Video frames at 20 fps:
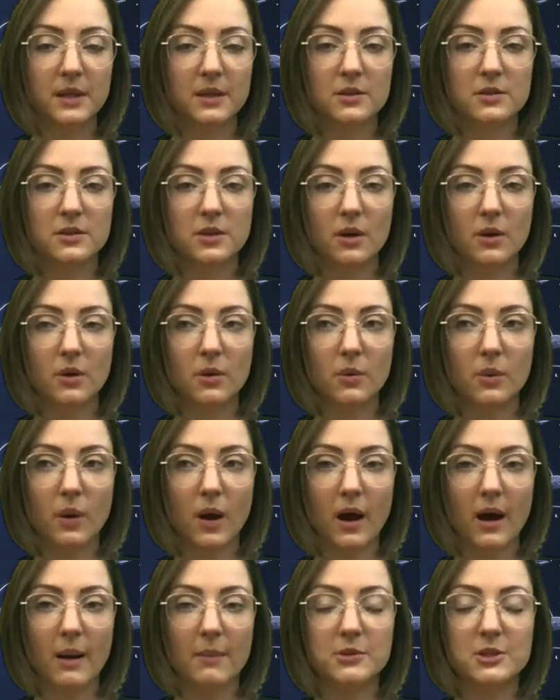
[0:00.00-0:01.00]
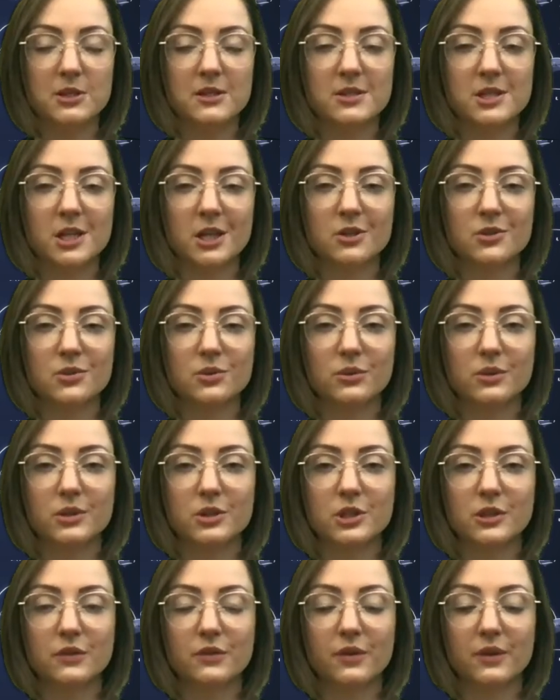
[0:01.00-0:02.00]
So just check
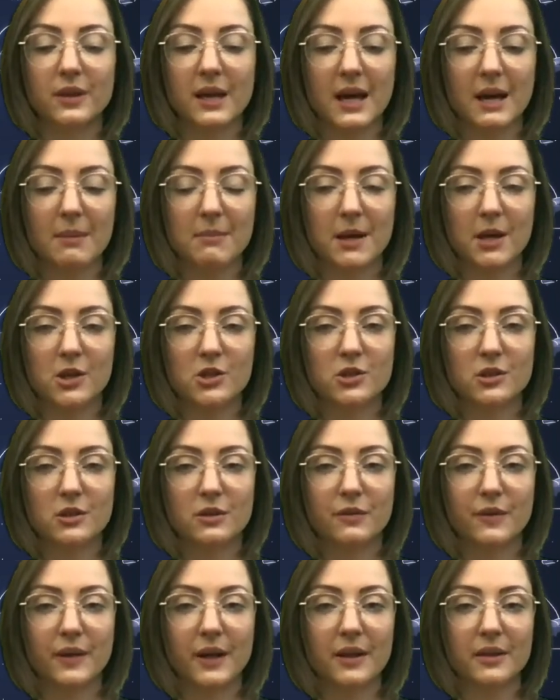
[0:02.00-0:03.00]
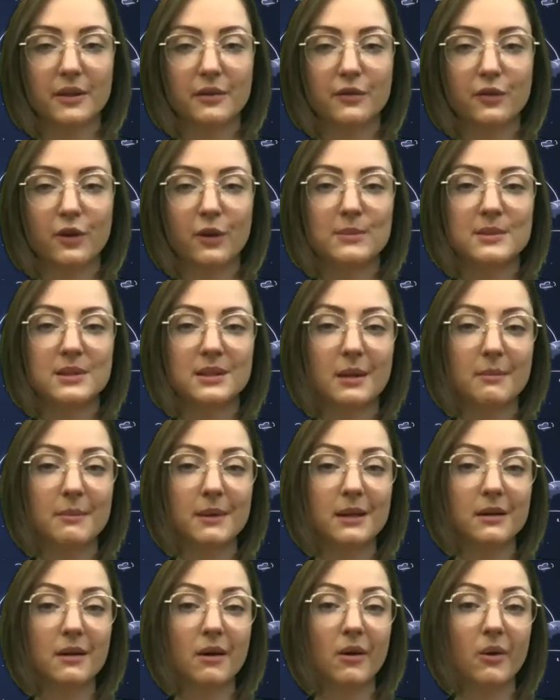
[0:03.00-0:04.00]
Schoology for that. Make sure you fill out the form to let
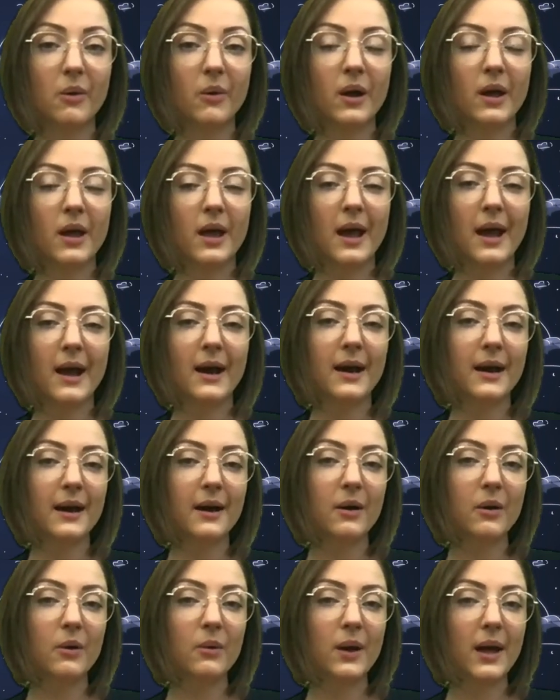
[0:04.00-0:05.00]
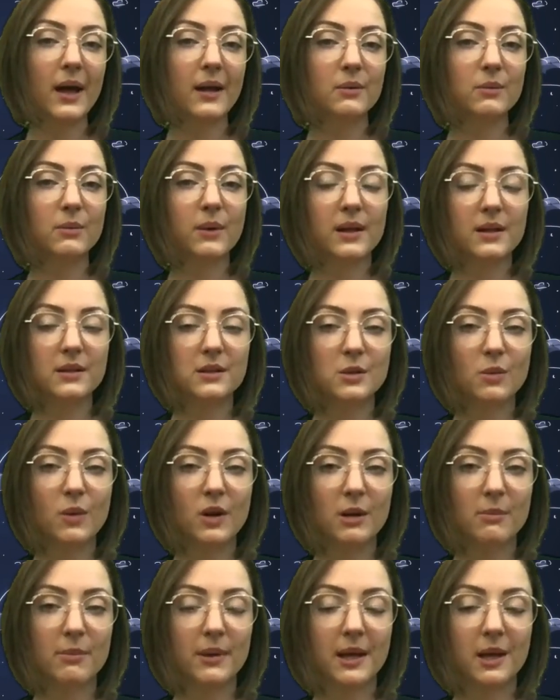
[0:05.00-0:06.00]
me know how and when you
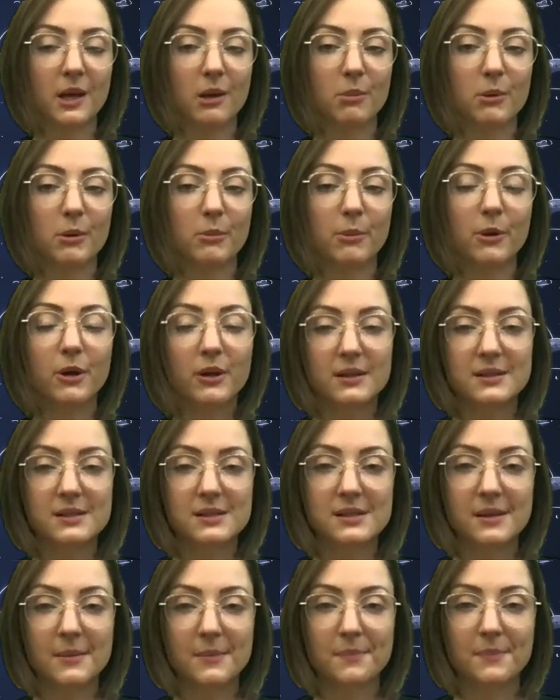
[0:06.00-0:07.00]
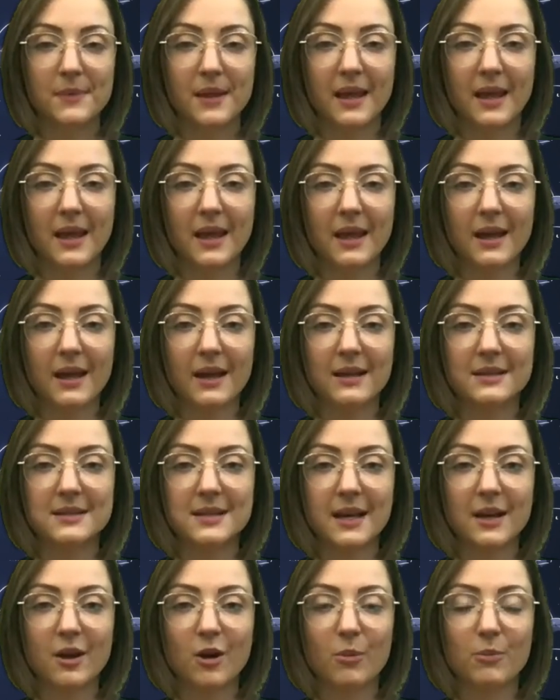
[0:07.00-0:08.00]
want to pick up your books. And
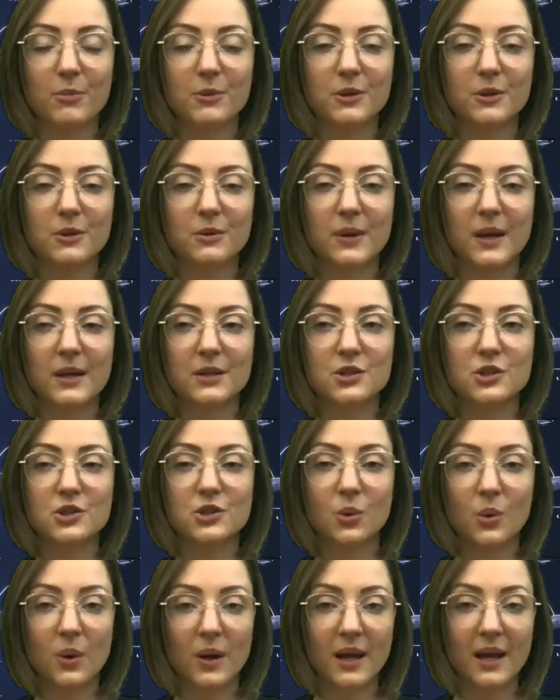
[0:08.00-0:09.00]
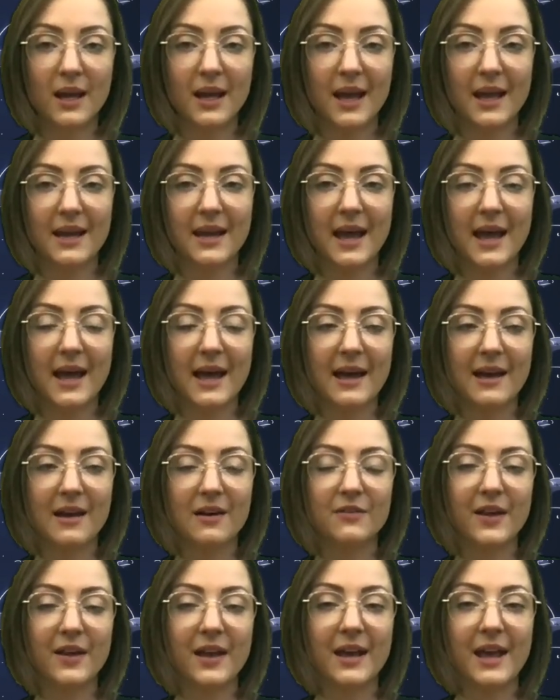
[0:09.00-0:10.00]
I hope you enjoy and
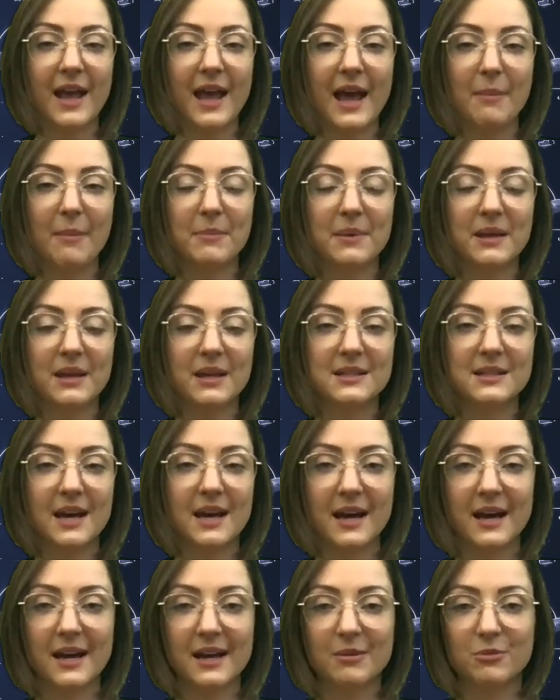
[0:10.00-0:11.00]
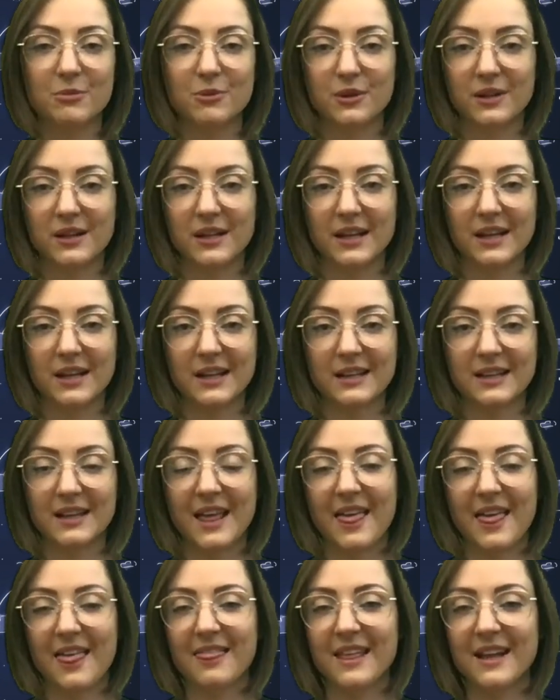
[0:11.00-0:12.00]
have a happy time reading.
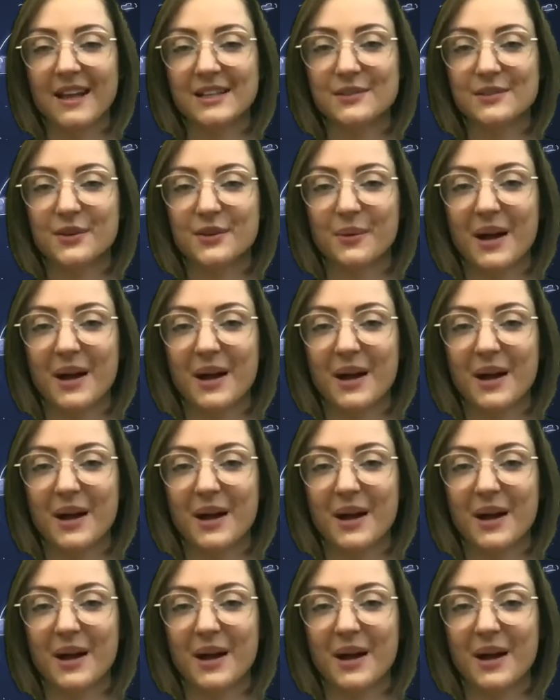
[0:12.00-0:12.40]
Thanks for